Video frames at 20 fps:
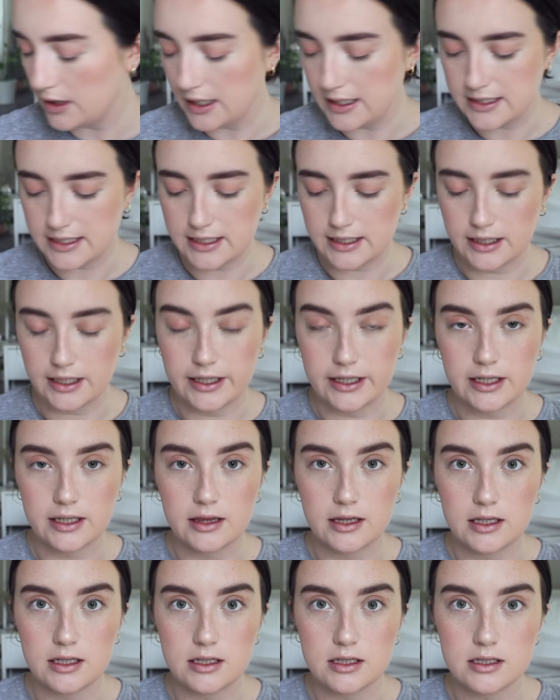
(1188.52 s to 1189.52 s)
as in like
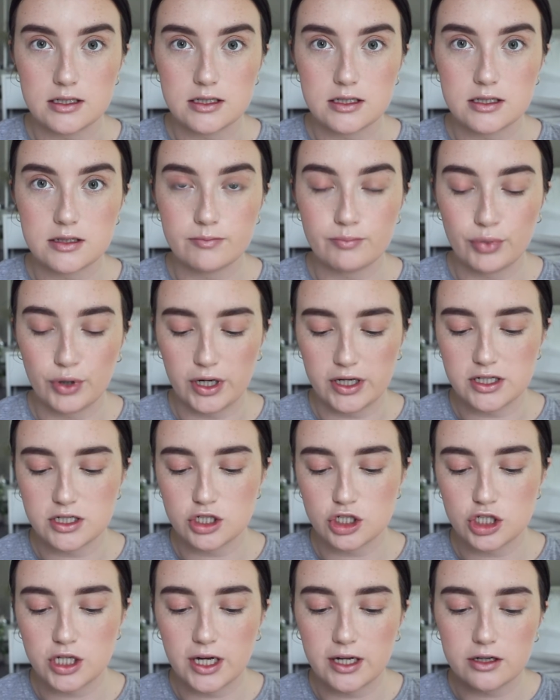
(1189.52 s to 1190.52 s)
these pressed
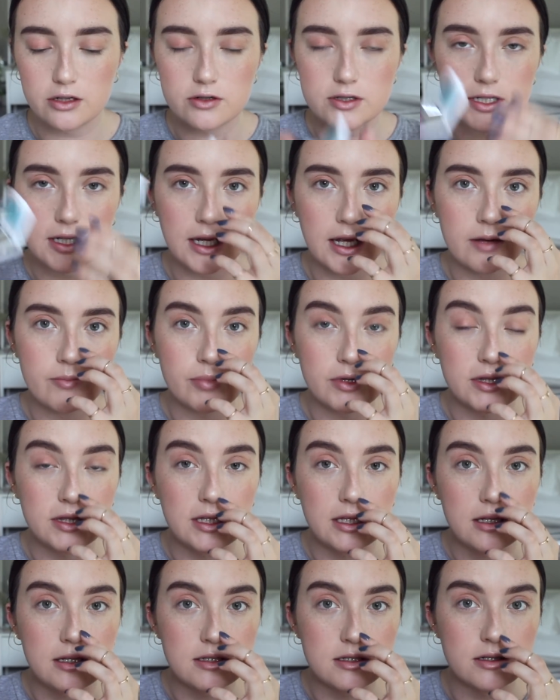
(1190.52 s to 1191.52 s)
shadows yet, but
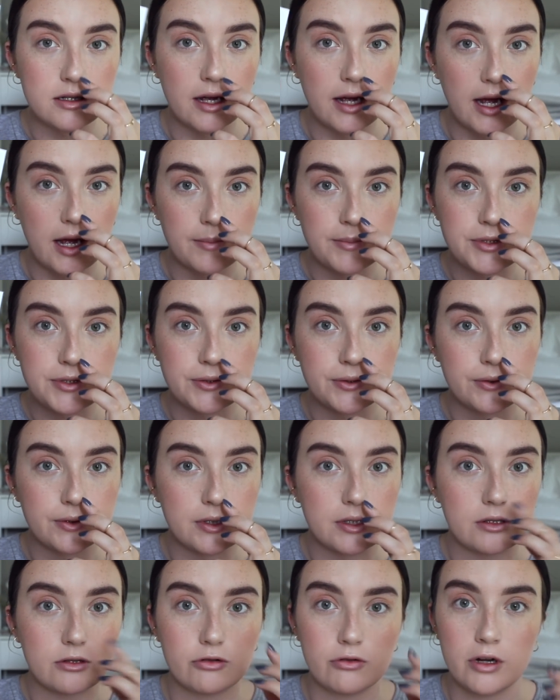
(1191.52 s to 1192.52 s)
these are
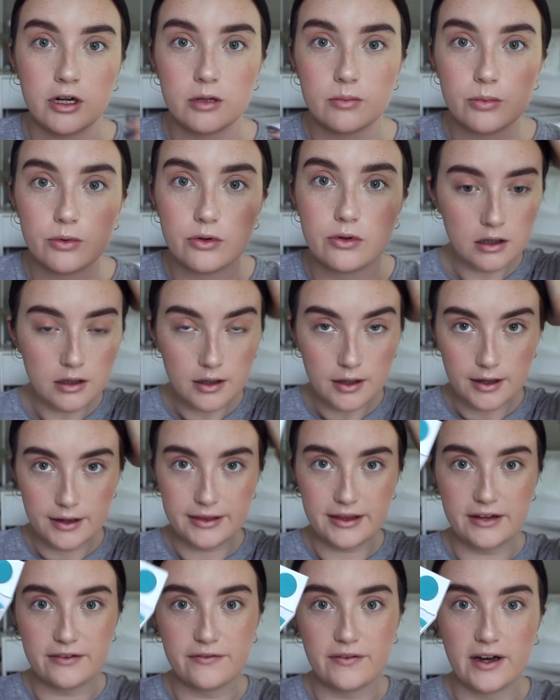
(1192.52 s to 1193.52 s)
absolutely incredible.
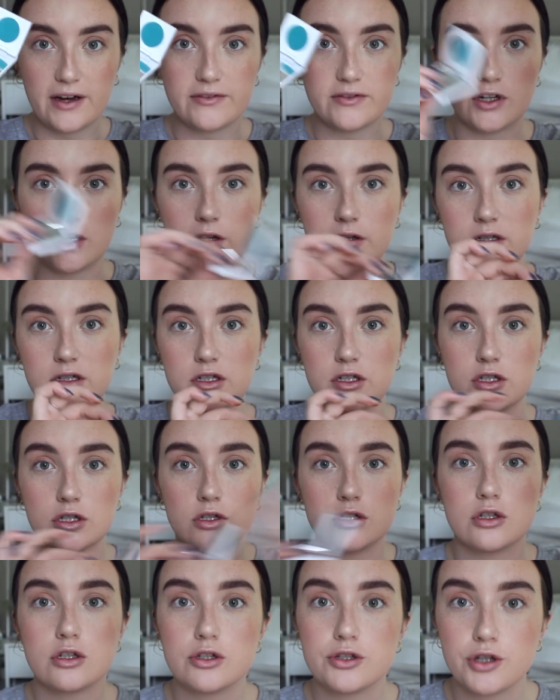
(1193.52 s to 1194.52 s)
They're
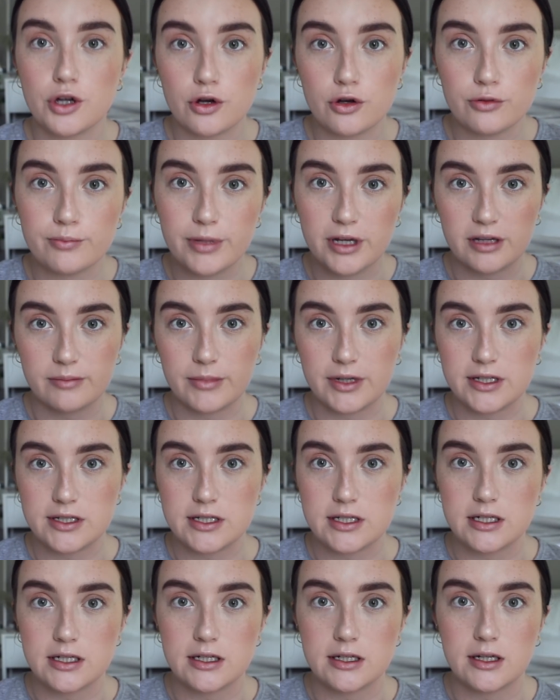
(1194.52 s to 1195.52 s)
$5, so
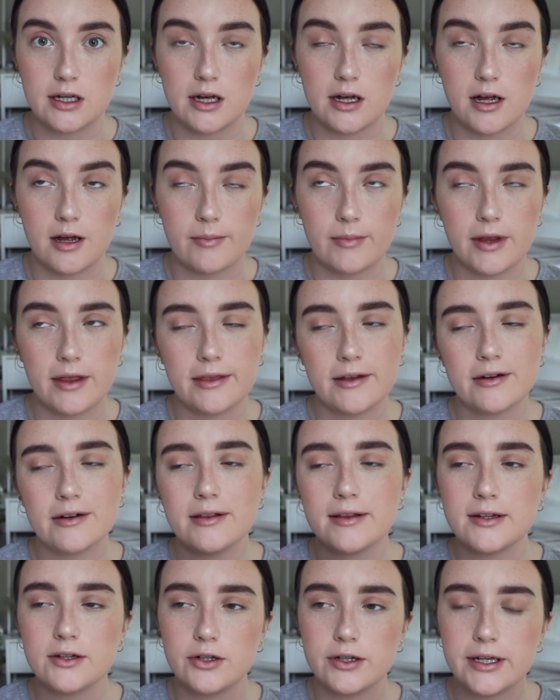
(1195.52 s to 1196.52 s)
pigmented. They're a
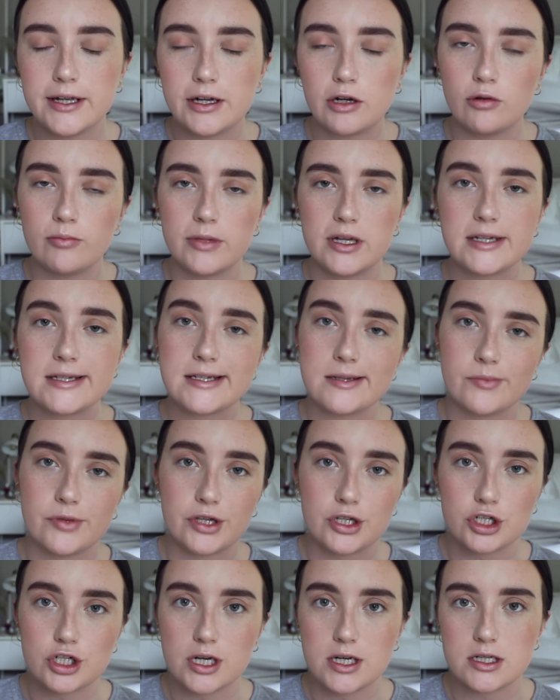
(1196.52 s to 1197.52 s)
little hit or miss, some of
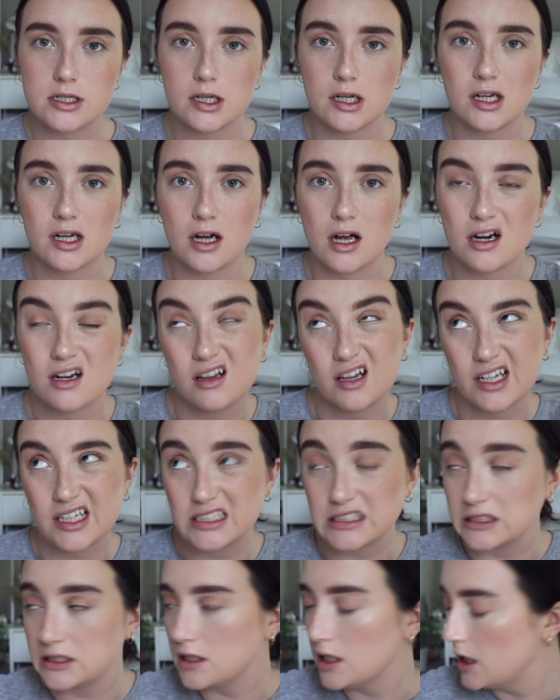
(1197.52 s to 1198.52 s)
the shades that I got were like,
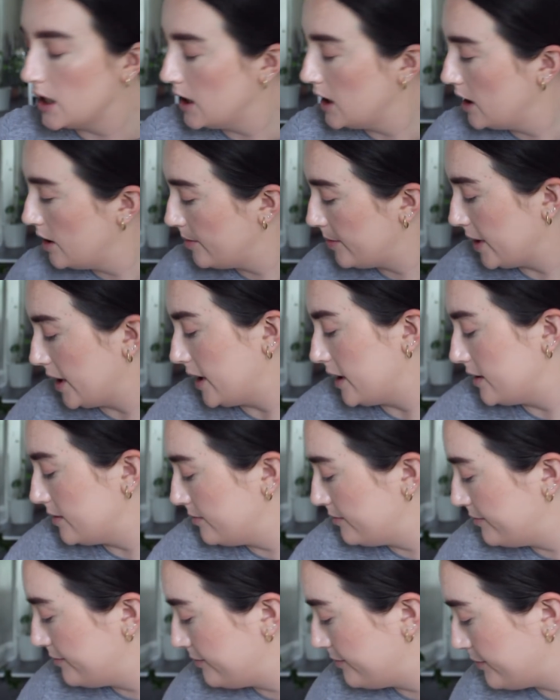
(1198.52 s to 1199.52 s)

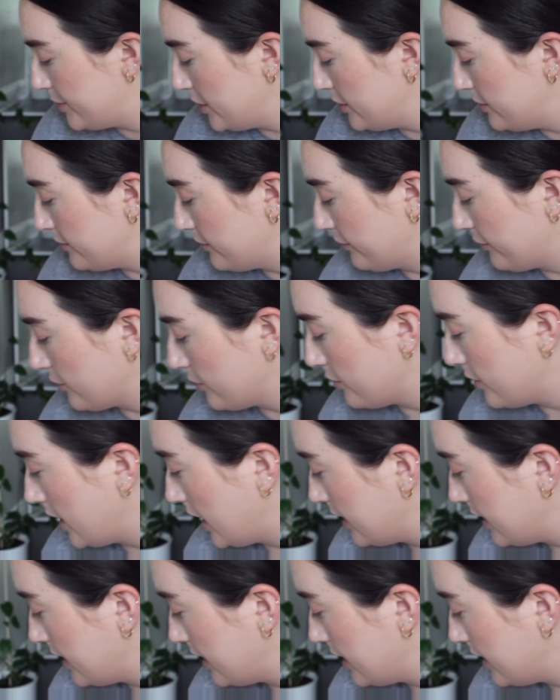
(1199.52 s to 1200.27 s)
but beautiful.